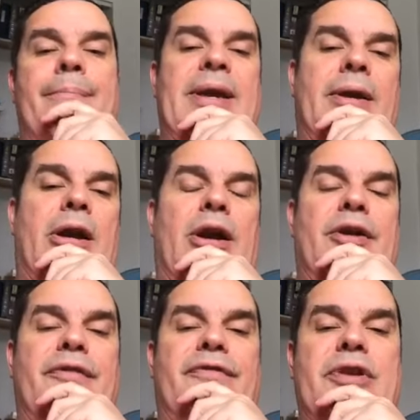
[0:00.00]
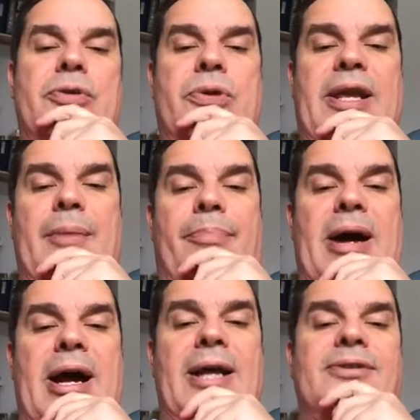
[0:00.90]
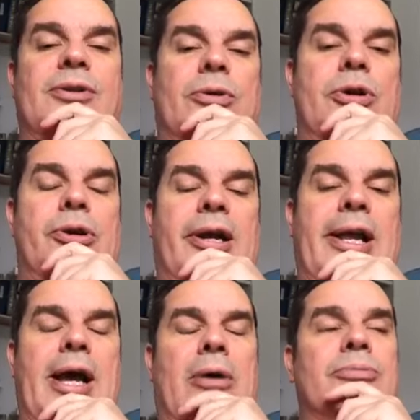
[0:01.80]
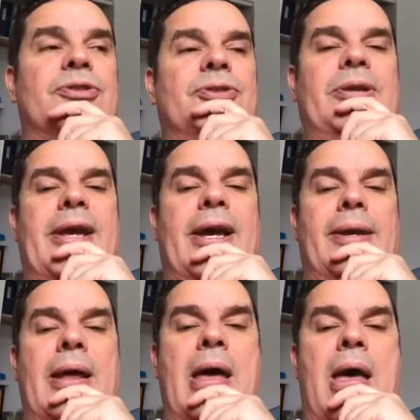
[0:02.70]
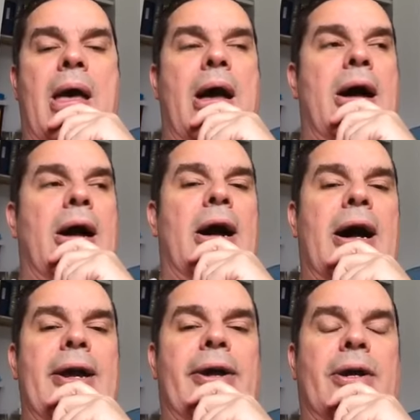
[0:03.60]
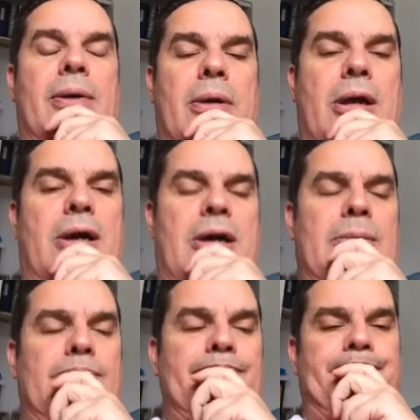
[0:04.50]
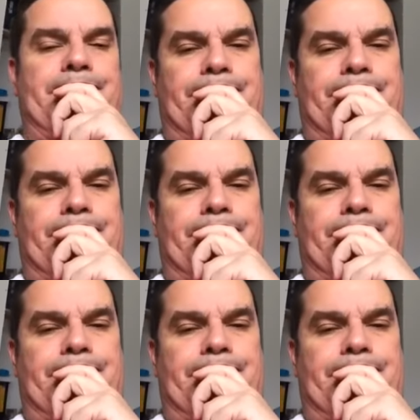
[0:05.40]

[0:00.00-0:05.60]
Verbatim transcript: making it harder for you to get by, to grow your account, to get uh, higher um,